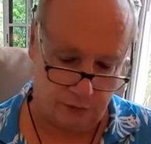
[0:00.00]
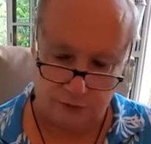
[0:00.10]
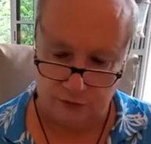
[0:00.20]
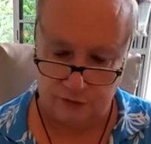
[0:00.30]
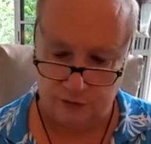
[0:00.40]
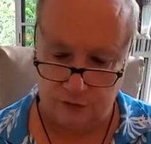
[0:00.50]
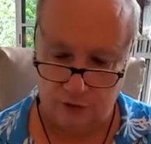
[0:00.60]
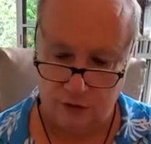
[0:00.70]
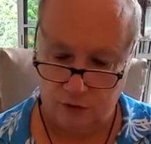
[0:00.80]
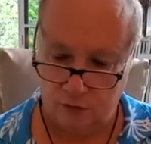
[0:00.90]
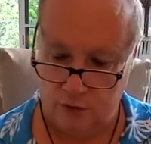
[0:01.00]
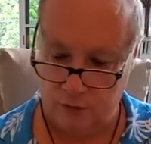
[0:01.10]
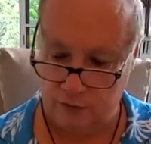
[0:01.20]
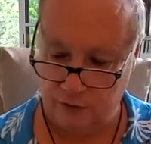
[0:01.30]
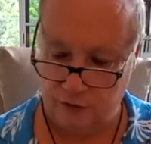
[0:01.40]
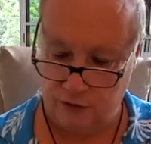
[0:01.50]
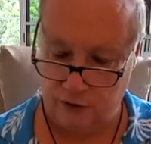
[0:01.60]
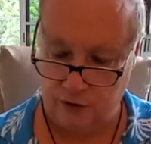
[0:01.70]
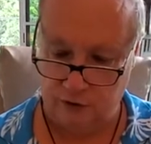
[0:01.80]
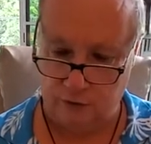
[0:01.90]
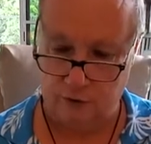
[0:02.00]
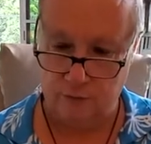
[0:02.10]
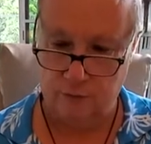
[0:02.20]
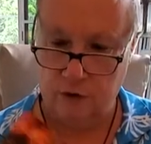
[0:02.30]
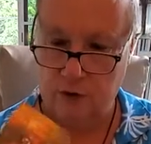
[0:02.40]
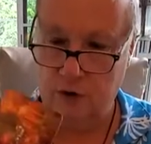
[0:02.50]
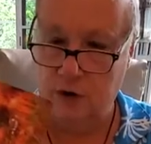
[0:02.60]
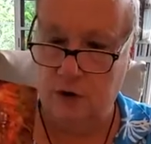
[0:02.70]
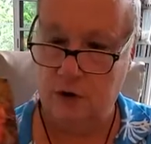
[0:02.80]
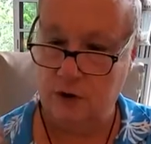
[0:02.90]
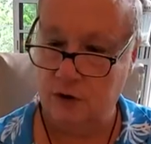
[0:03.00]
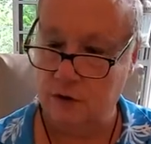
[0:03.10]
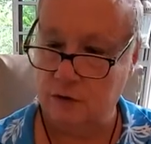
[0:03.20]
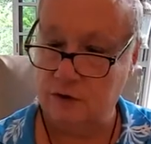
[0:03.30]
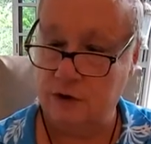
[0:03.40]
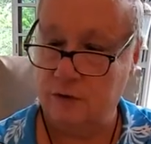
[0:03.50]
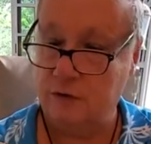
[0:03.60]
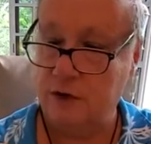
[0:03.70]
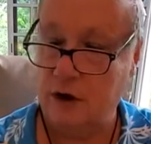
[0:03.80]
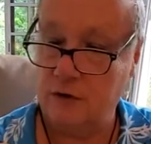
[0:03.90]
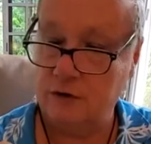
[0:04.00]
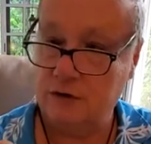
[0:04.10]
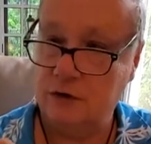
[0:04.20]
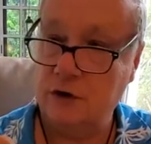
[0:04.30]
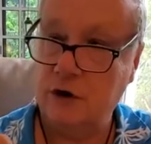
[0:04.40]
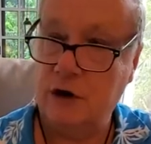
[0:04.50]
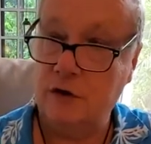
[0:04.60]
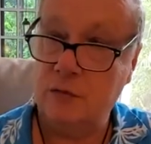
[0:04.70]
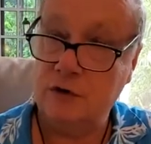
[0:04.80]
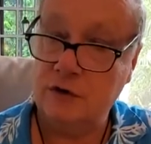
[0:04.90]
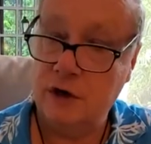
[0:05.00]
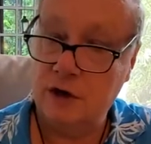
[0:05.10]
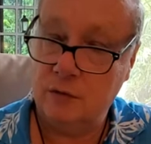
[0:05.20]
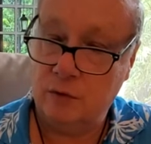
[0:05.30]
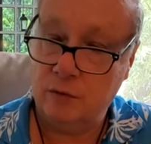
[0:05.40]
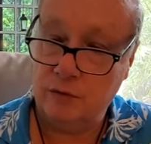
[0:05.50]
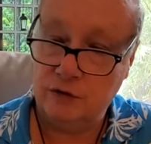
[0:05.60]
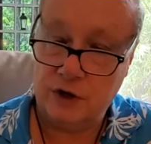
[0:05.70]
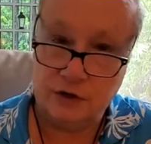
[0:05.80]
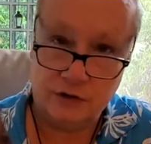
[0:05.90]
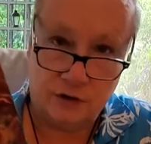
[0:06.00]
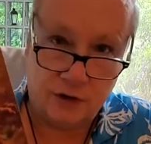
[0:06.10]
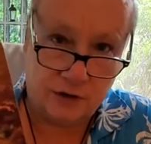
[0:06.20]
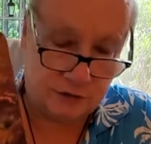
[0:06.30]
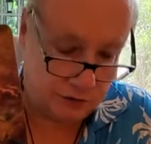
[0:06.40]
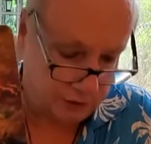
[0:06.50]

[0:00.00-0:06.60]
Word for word: person represented here in your seventh house, uh, animus anima projection as the